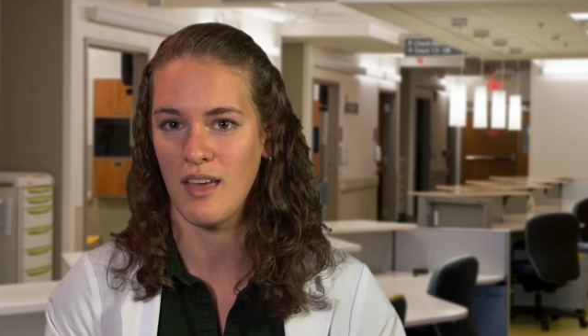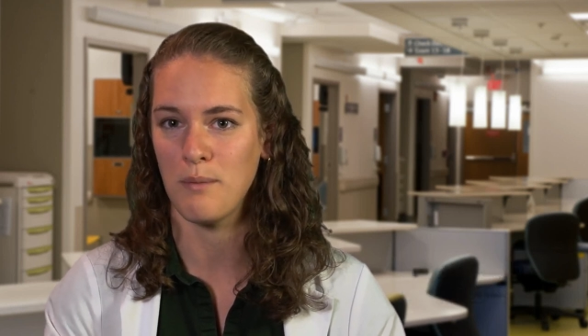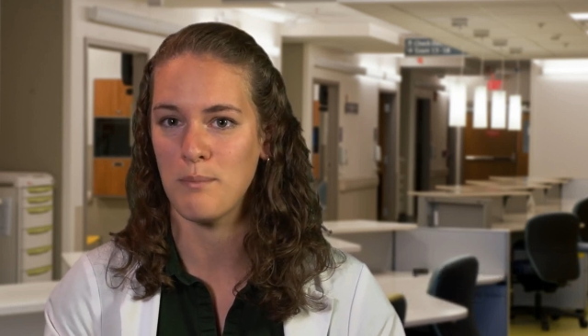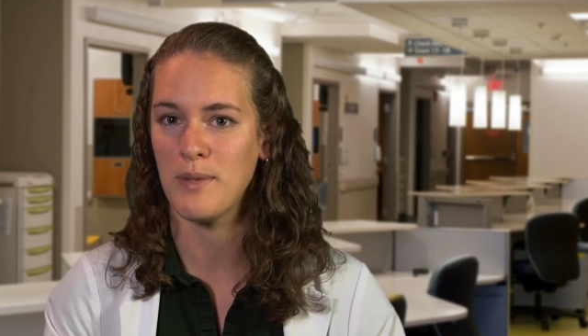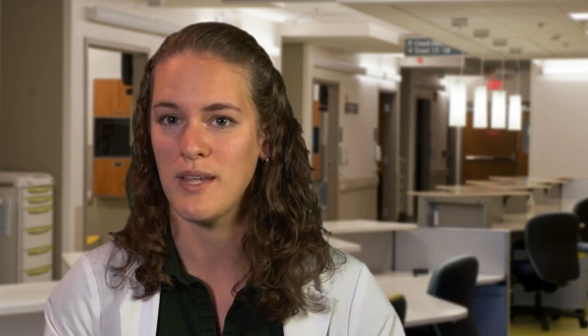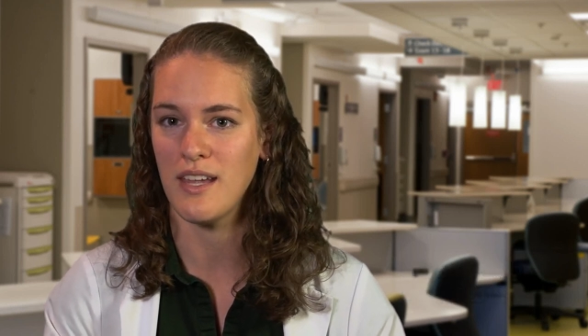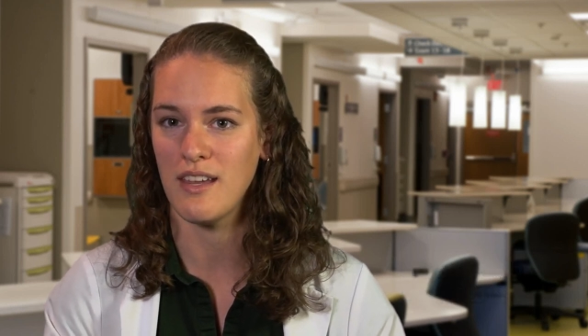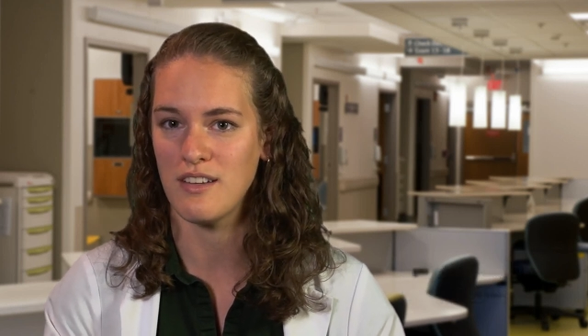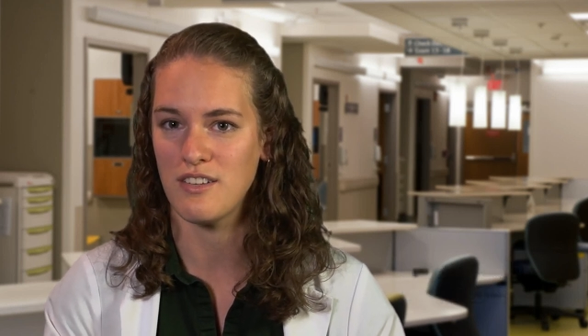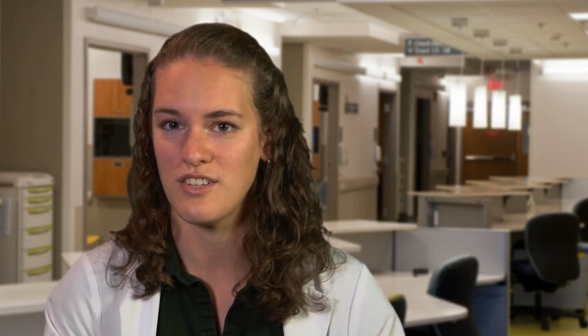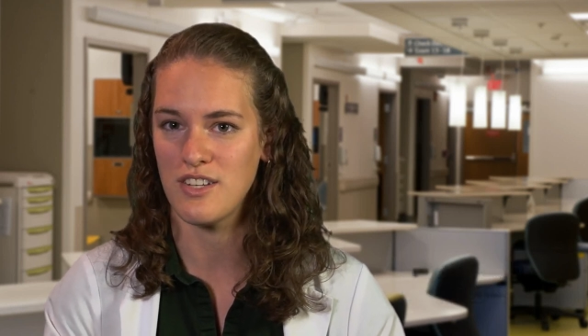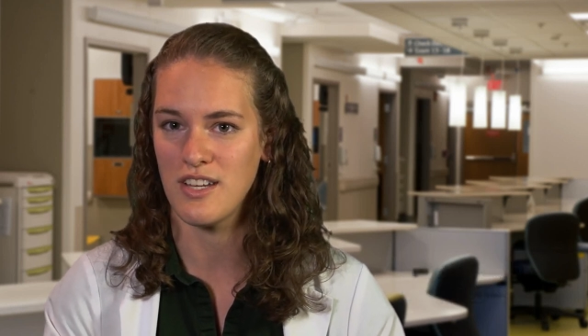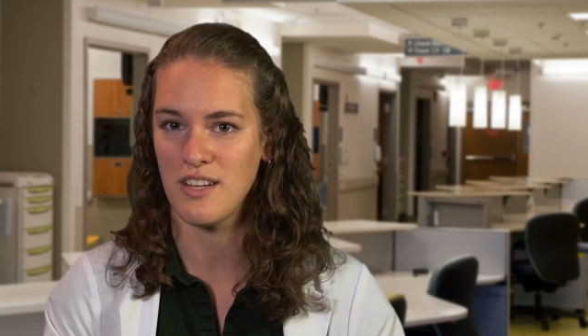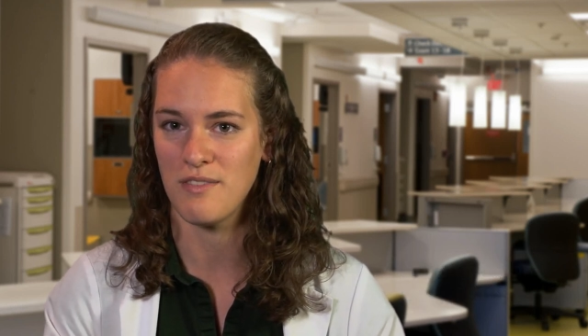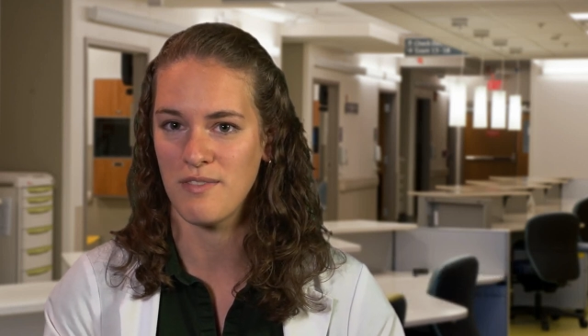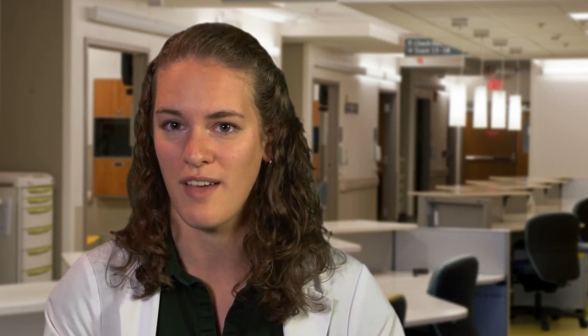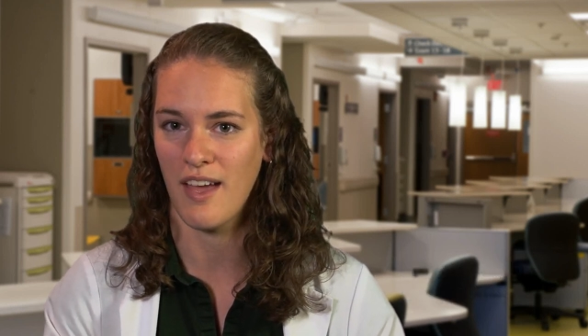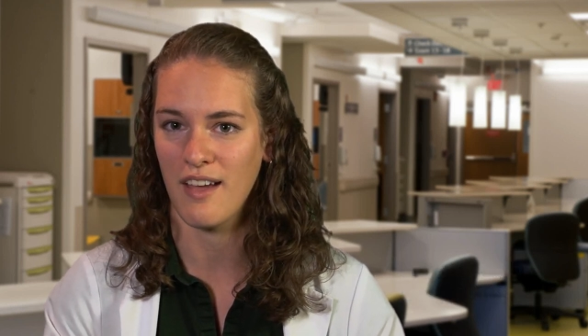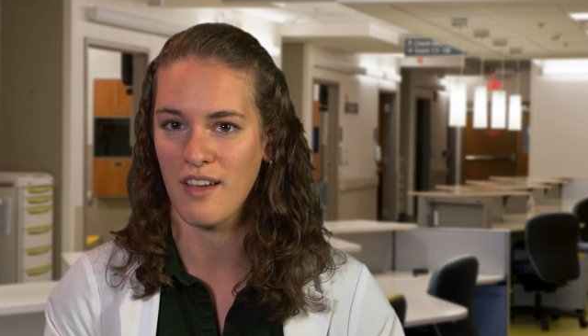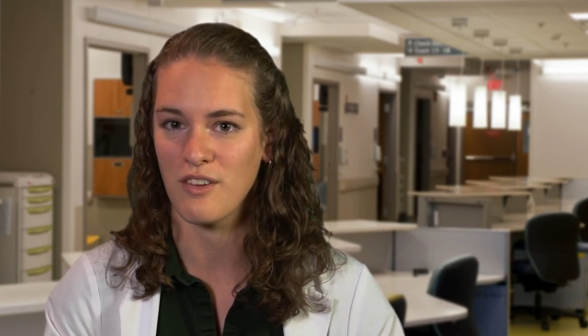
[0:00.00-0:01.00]
a
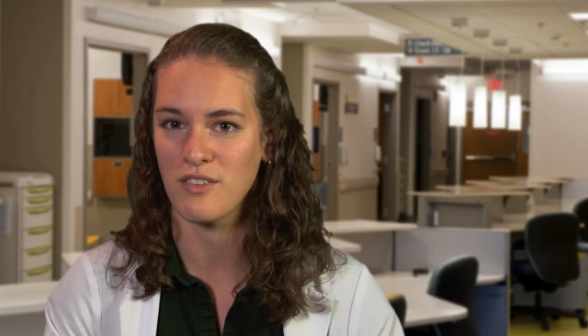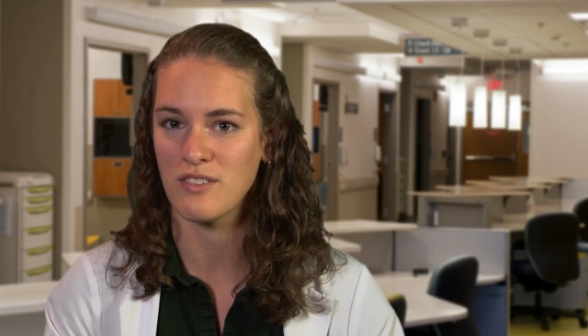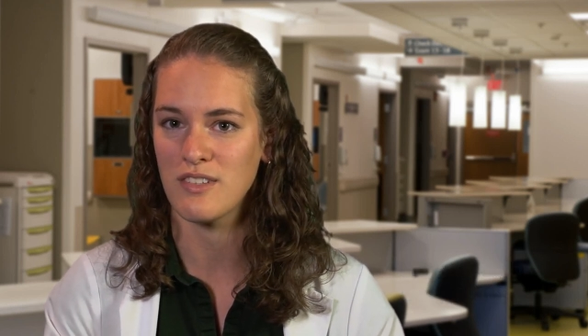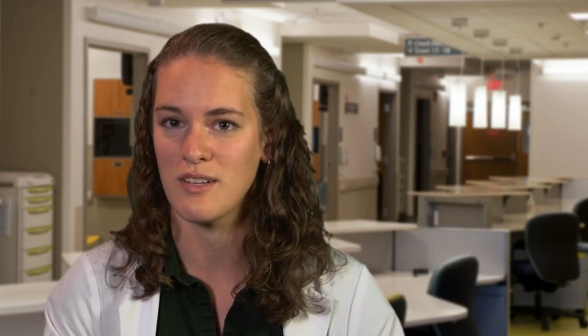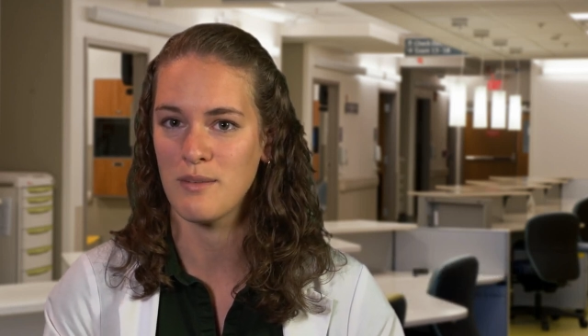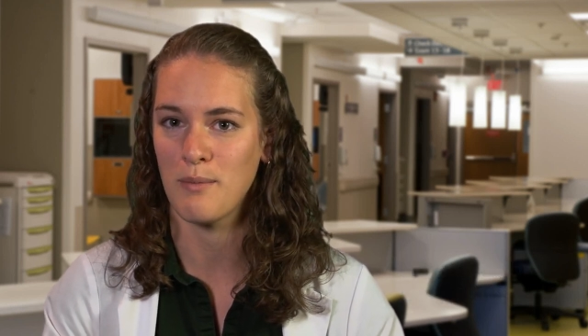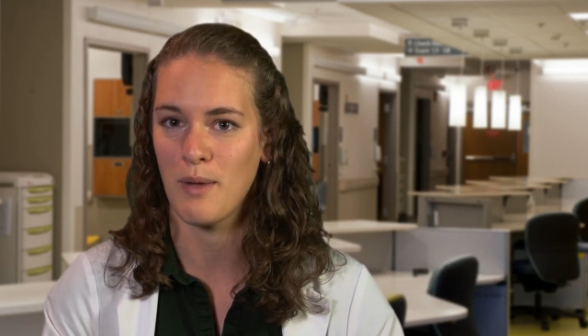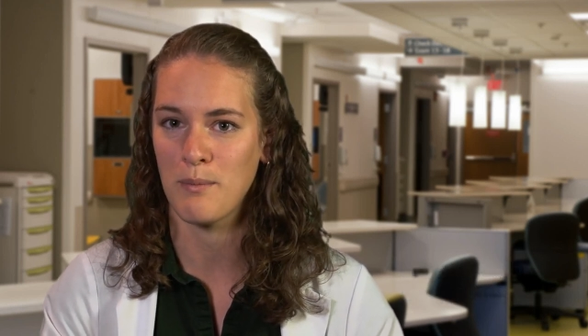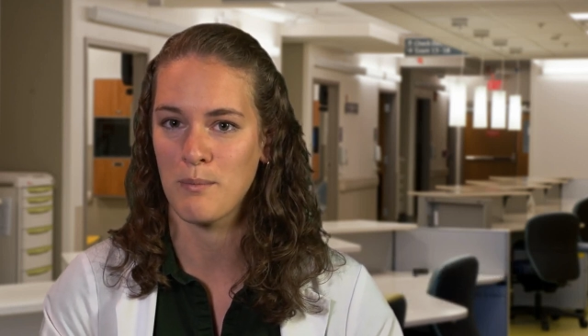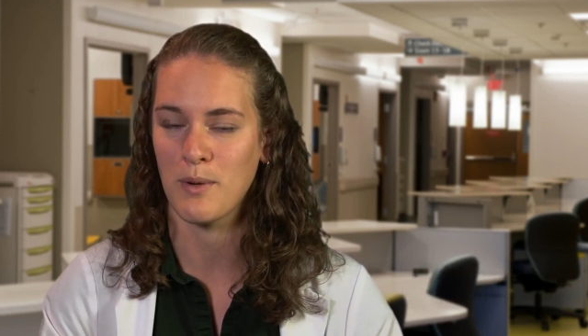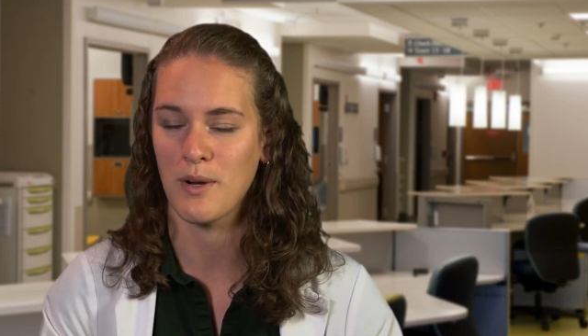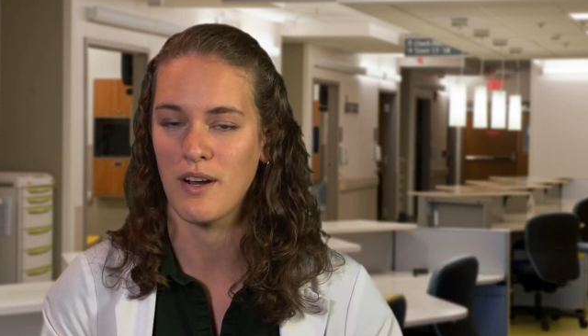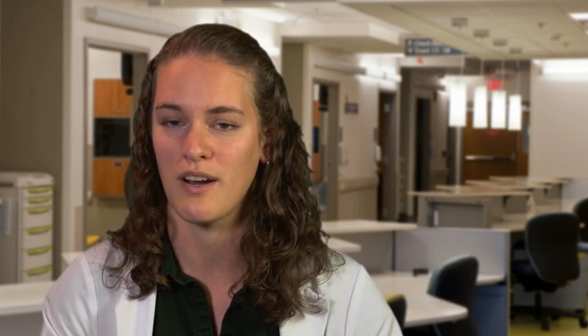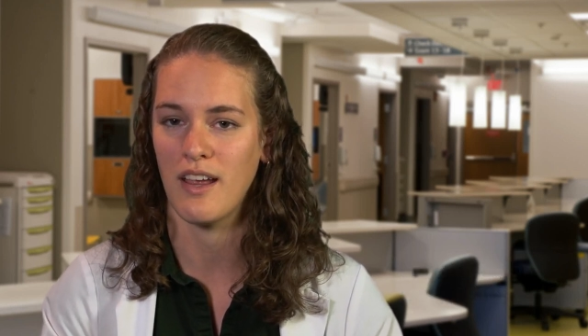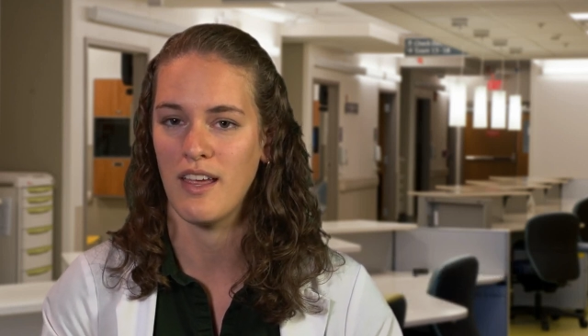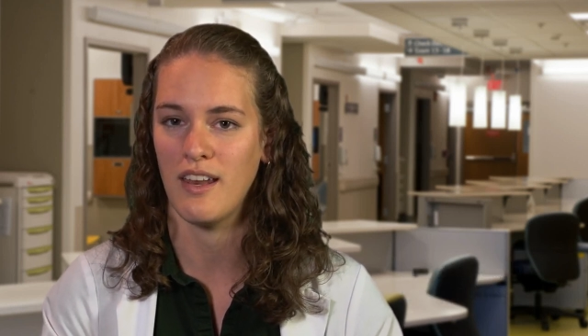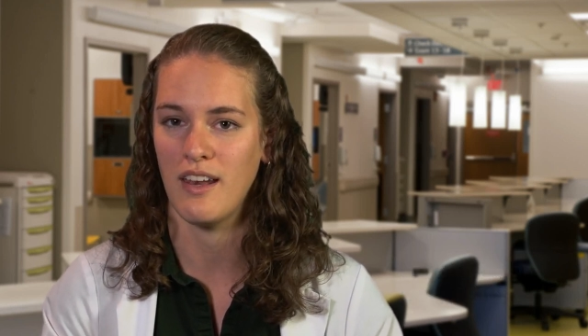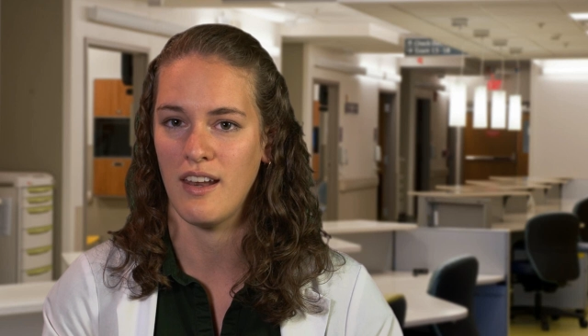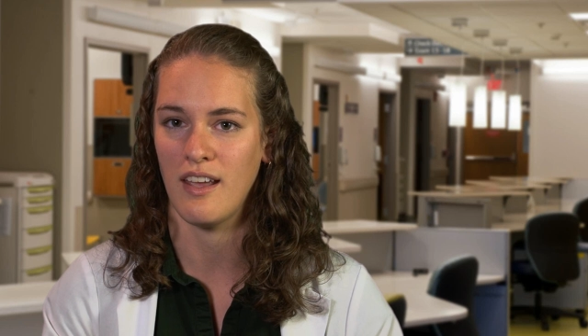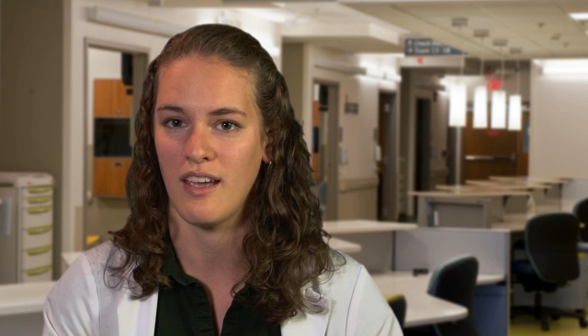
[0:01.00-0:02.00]
PhD faculty
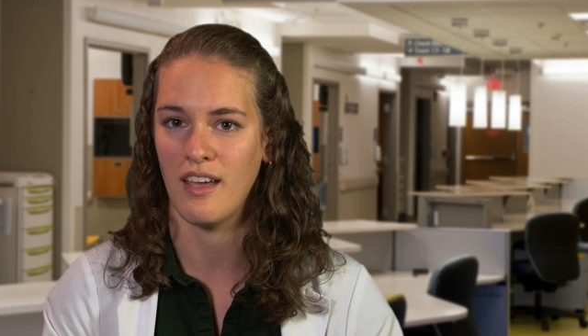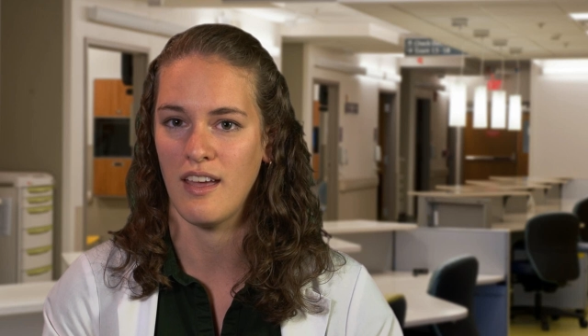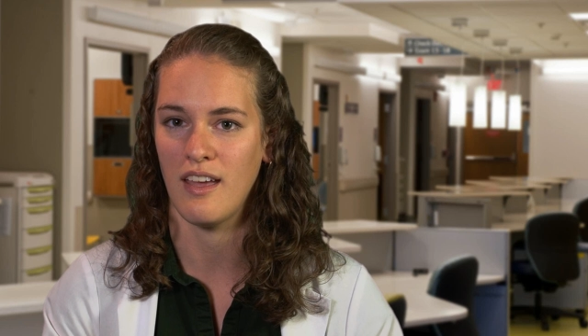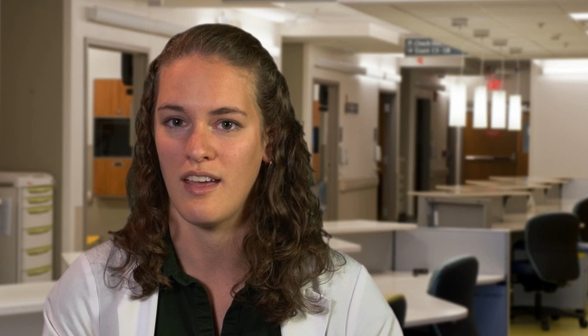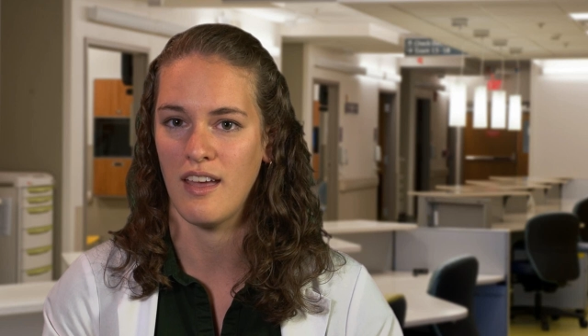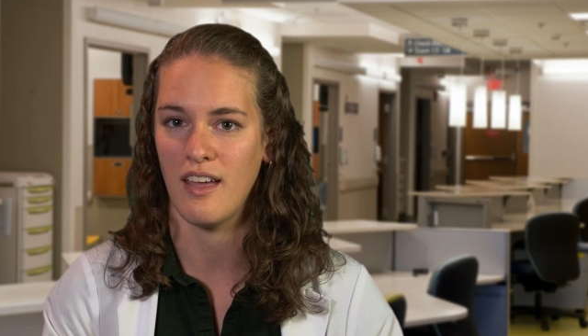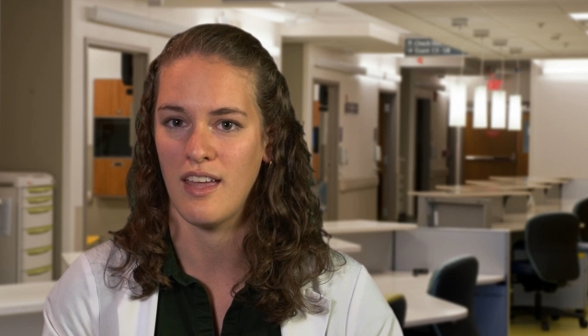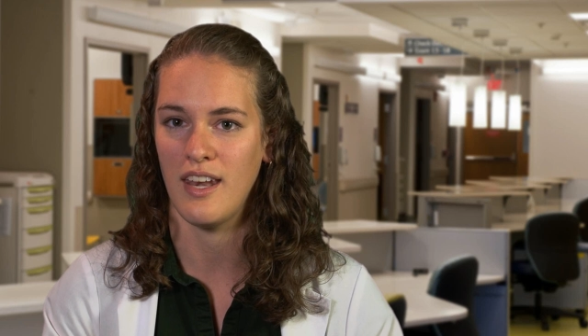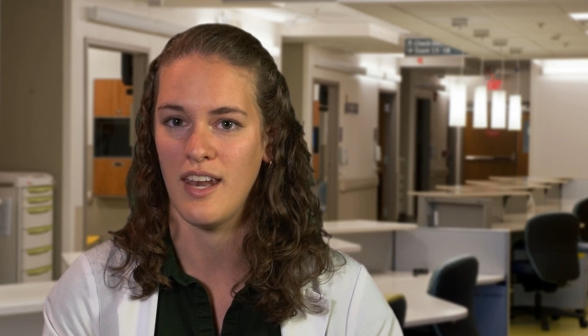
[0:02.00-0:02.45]
member and a,